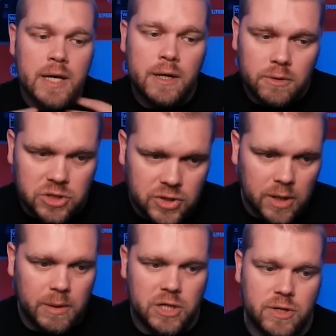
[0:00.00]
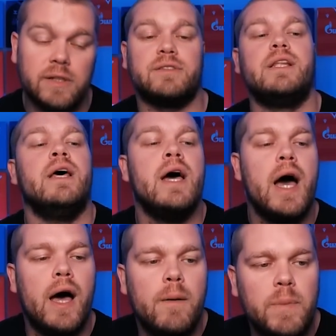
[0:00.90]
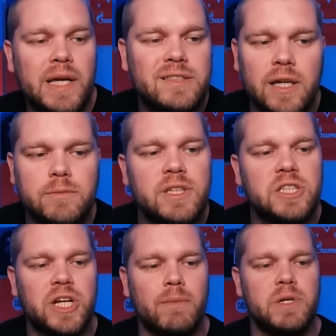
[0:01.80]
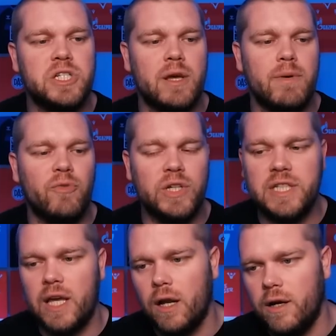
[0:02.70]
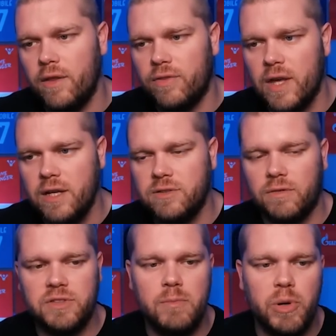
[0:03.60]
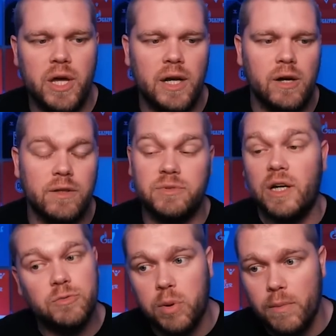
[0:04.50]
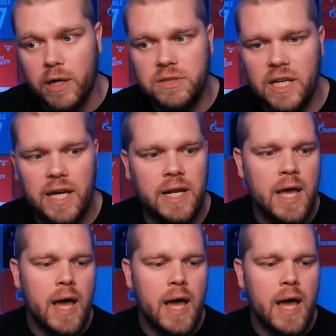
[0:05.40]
which is going to be interesting. But in terms of the Championship, if we take a look at things, obviously Burnley got themselves promoted.